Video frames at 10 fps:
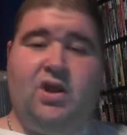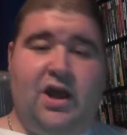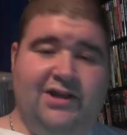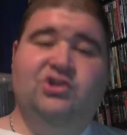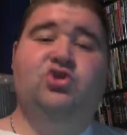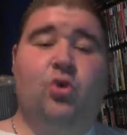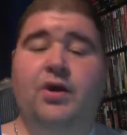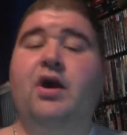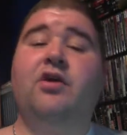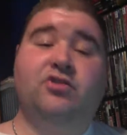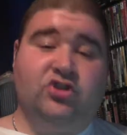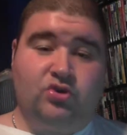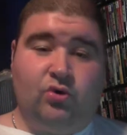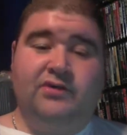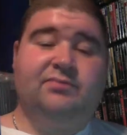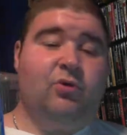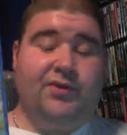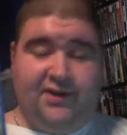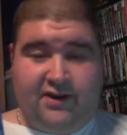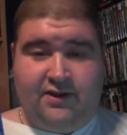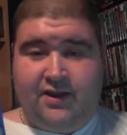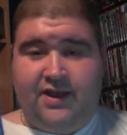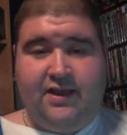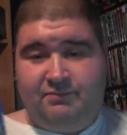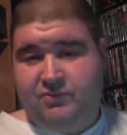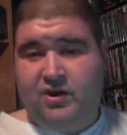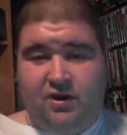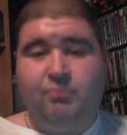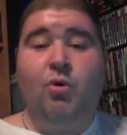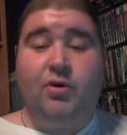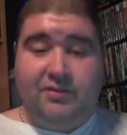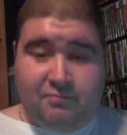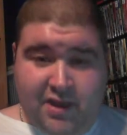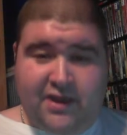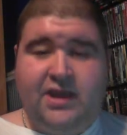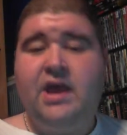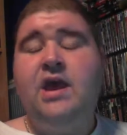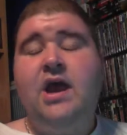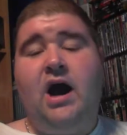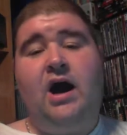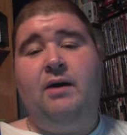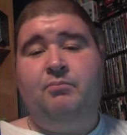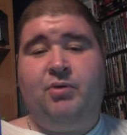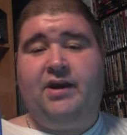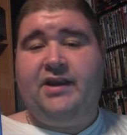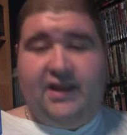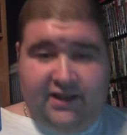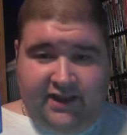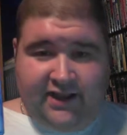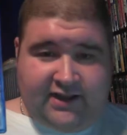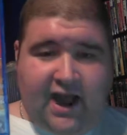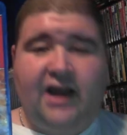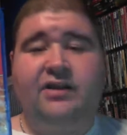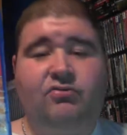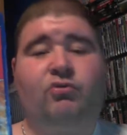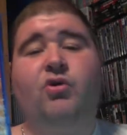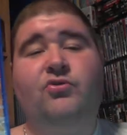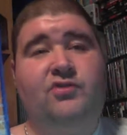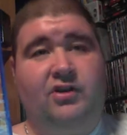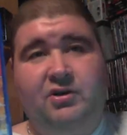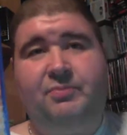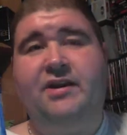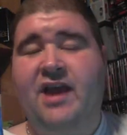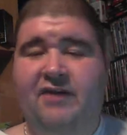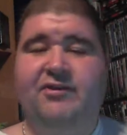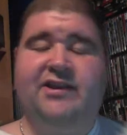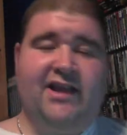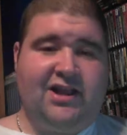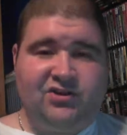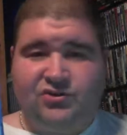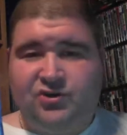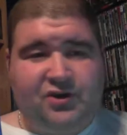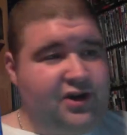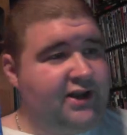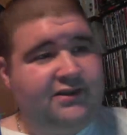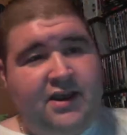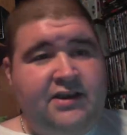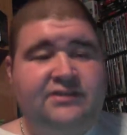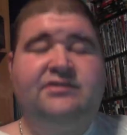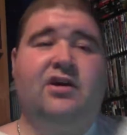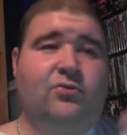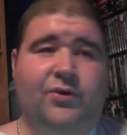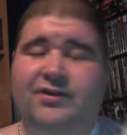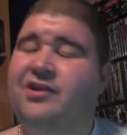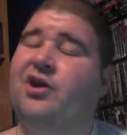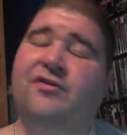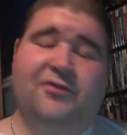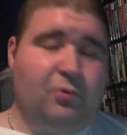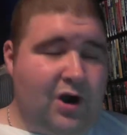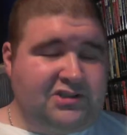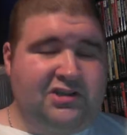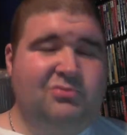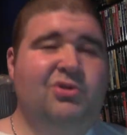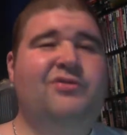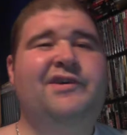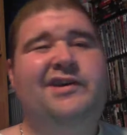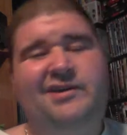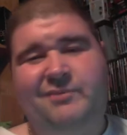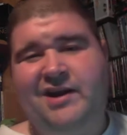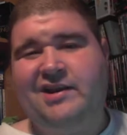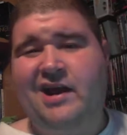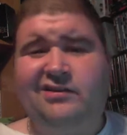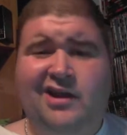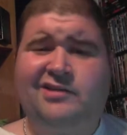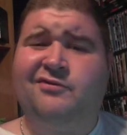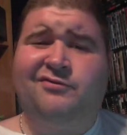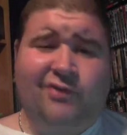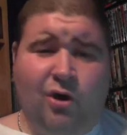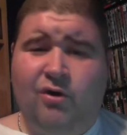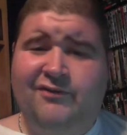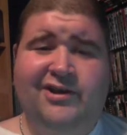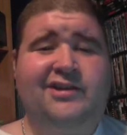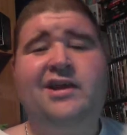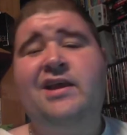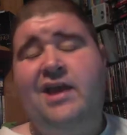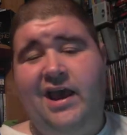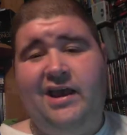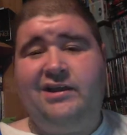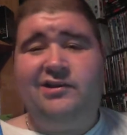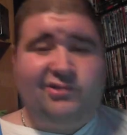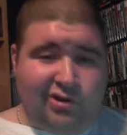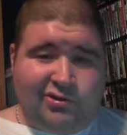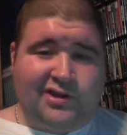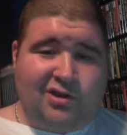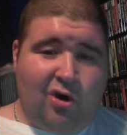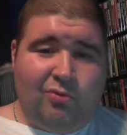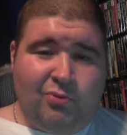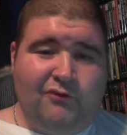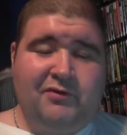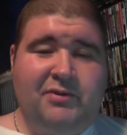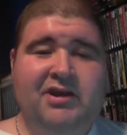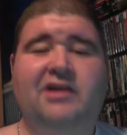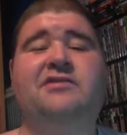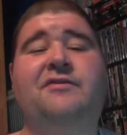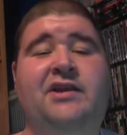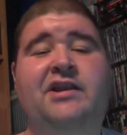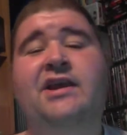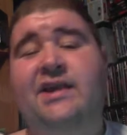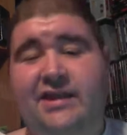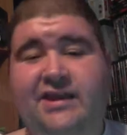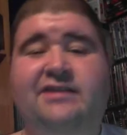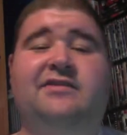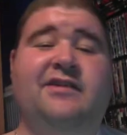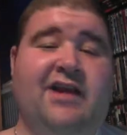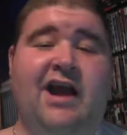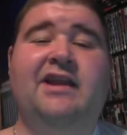enjoy other shorts more than me. But it kind of throws a little bit of everything at you. So you're not stuck with, you know, if you're watching a movie and you might not like the flow of it and you don't like the whole movie because of it, this, it kind